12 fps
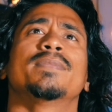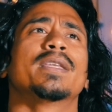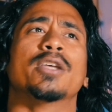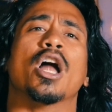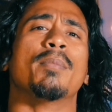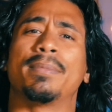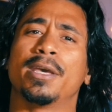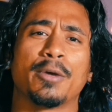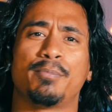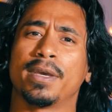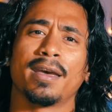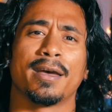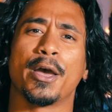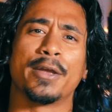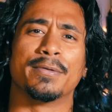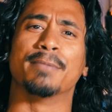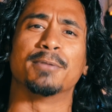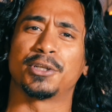You know, maybe he can be uh,
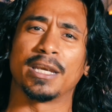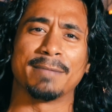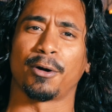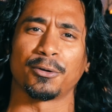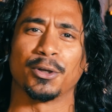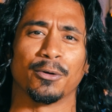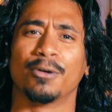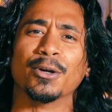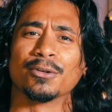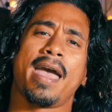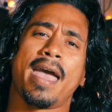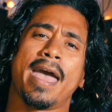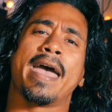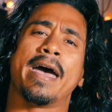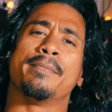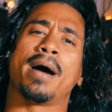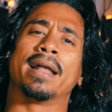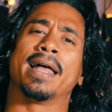in The Machine Part two, who knows.
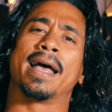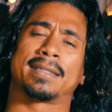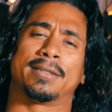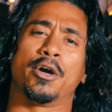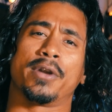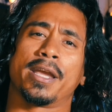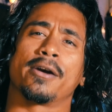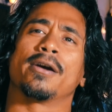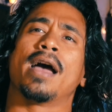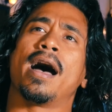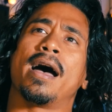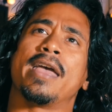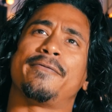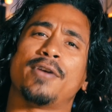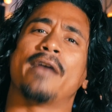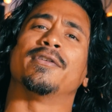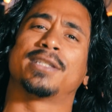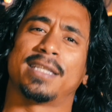And my last note here, uh, if you
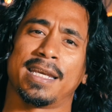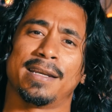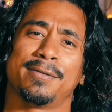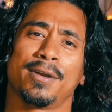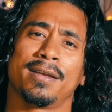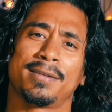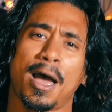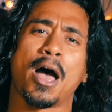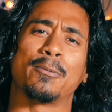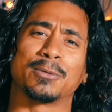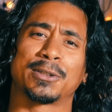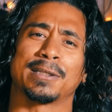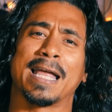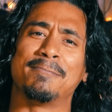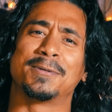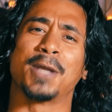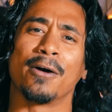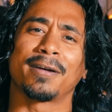haven't seen Tom's
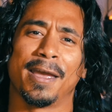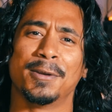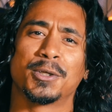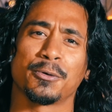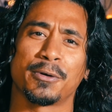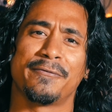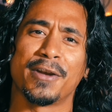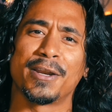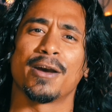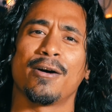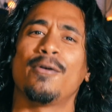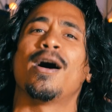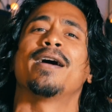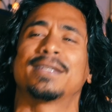slam dunk injury video, I